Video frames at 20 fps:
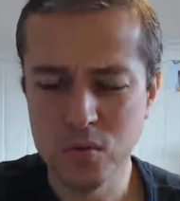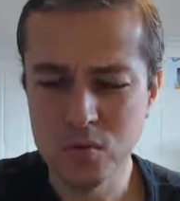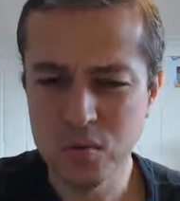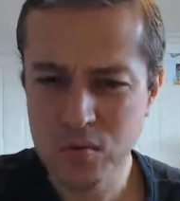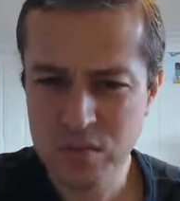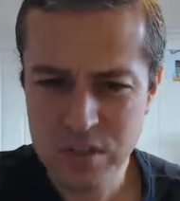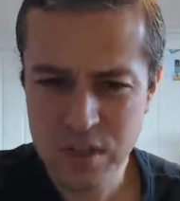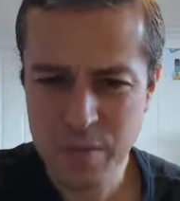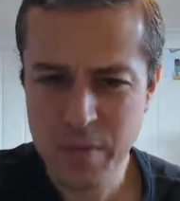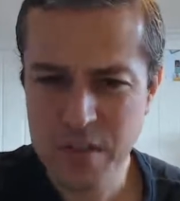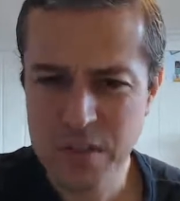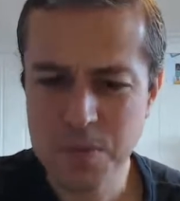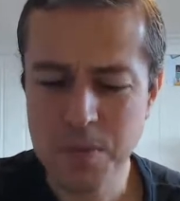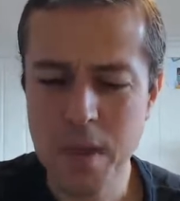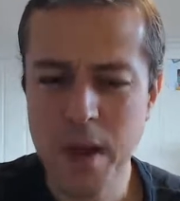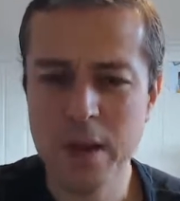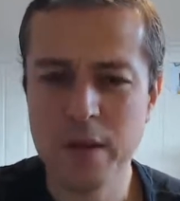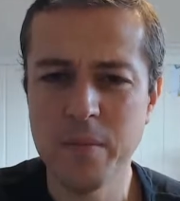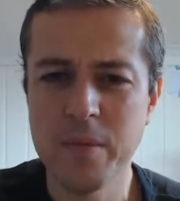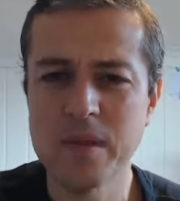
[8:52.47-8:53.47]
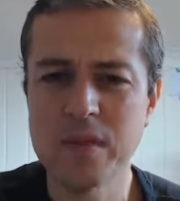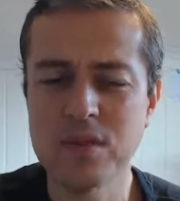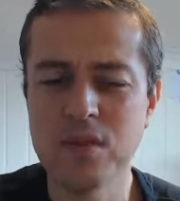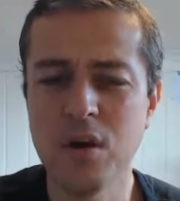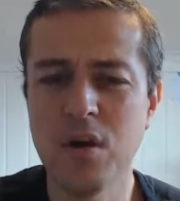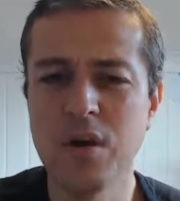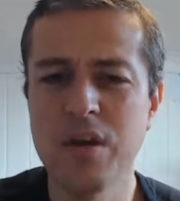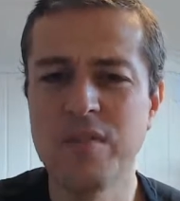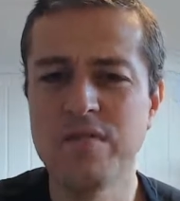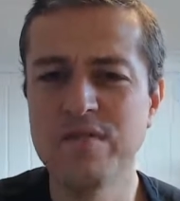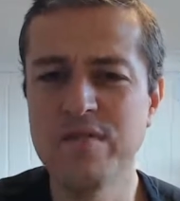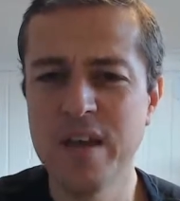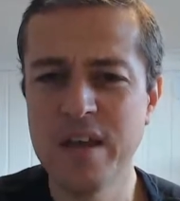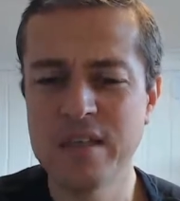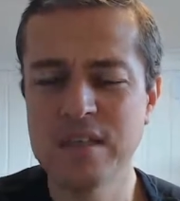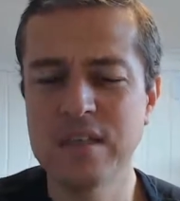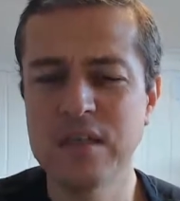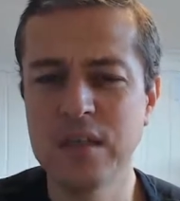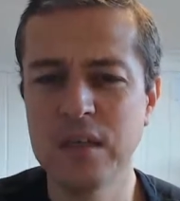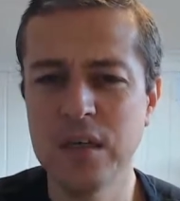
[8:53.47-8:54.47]
do some experiments on
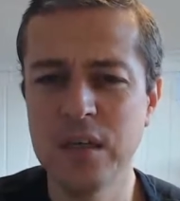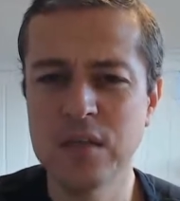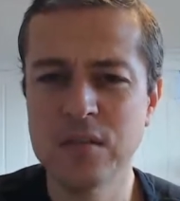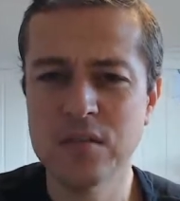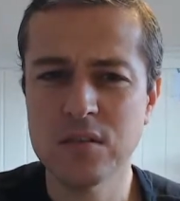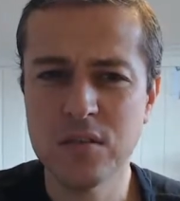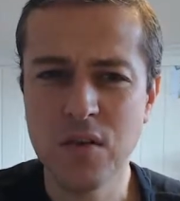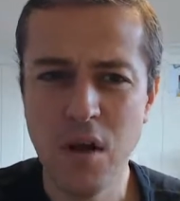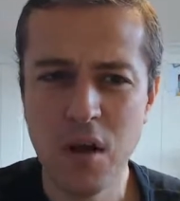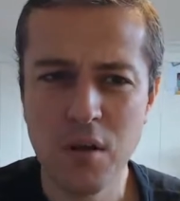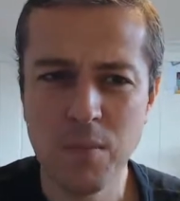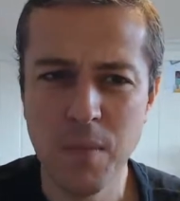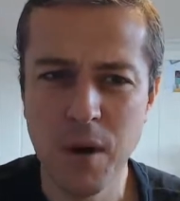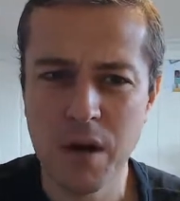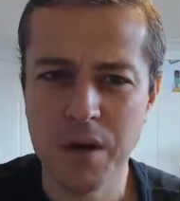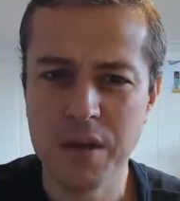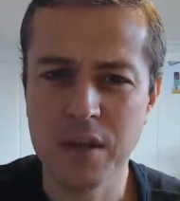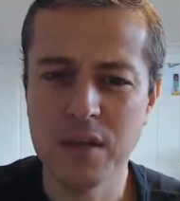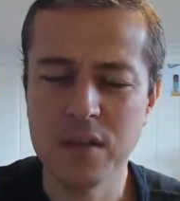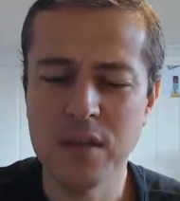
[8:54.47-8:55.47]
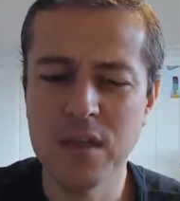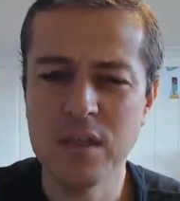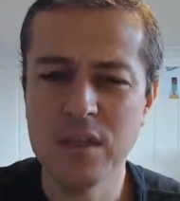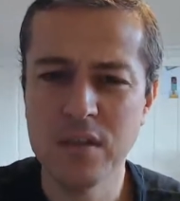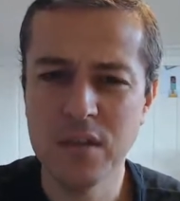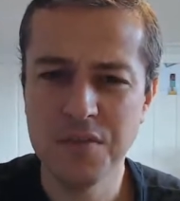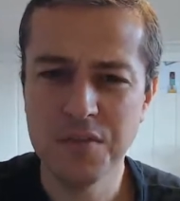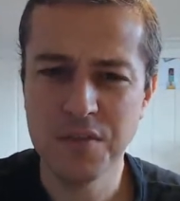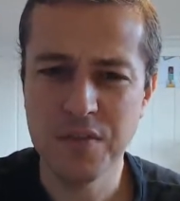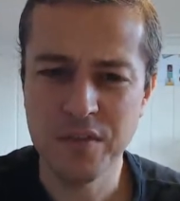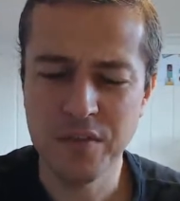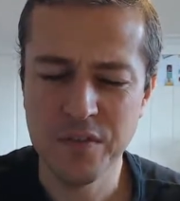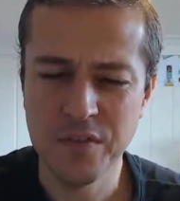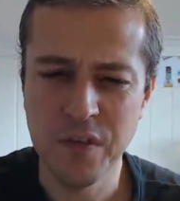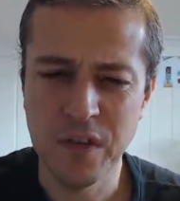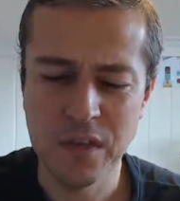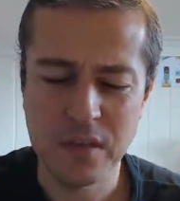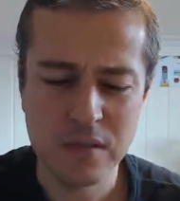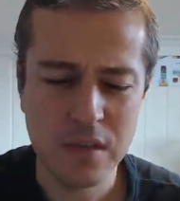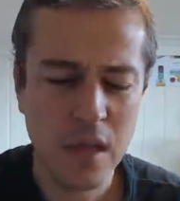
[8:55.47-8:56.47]
investing in stock market, in different
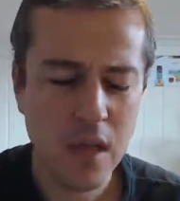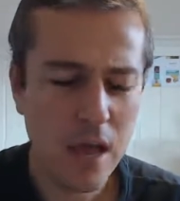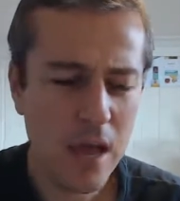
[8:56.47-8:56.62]
things.